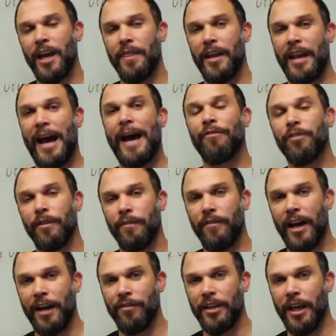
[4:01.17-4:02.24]
And then after the
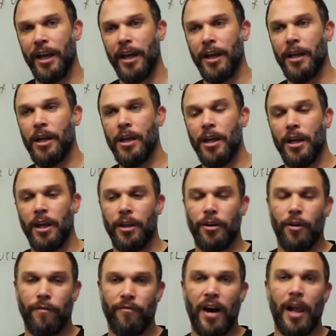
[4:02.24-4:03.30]
5K, you
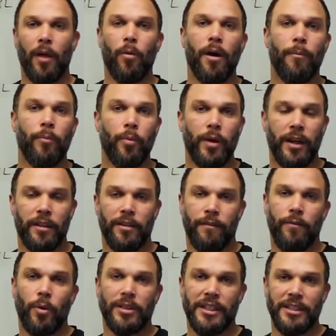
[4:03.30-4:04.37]
know, follow up with a
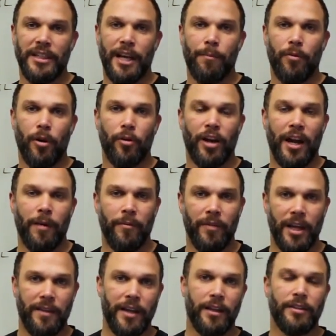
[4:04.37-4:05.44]
14 day program
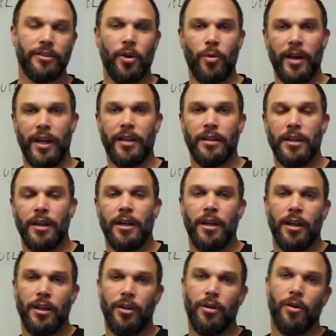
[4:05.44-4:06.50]
and then donate
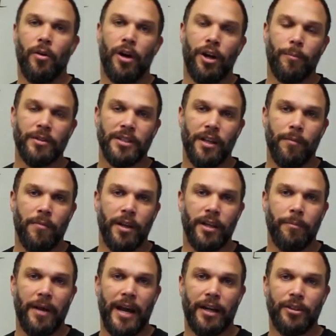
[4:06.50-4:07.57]
you know 100% of the money
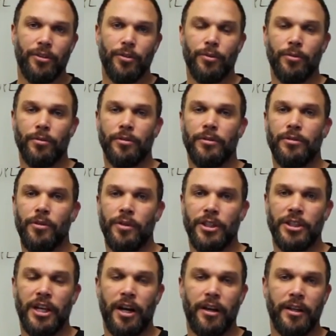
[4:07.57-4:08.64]
back to to the
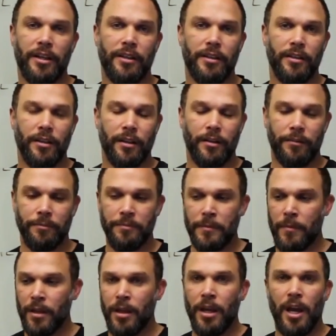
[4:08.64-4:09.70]
charity um,
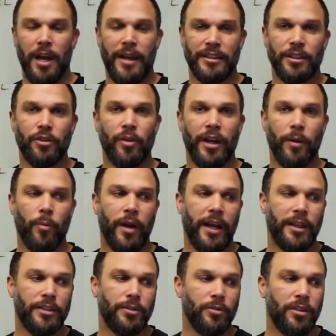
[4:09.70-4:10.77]
and that's a great
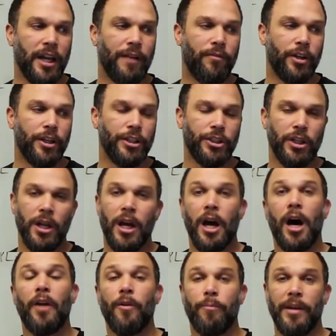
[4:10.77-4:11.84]
way to leverage
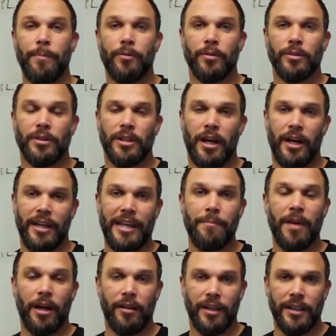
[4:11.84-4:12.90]
other people's uh,
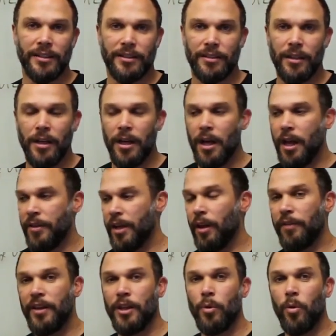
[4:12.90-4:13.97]
email list the
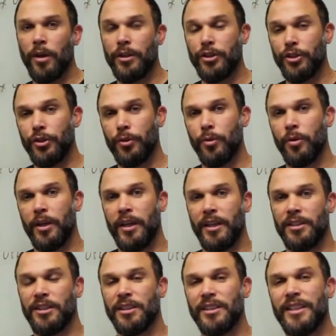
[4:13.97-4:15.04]
other thing you want to do
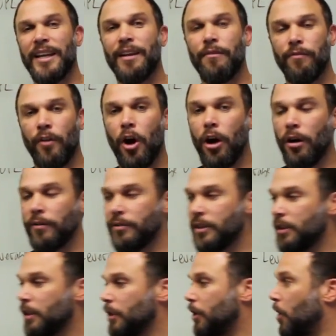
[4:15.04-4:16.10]
is just get involved
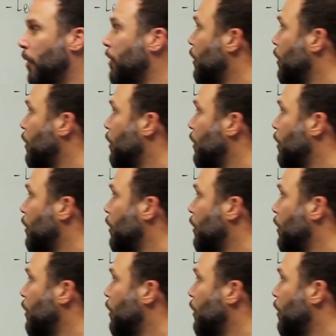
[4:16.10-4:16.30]
you know in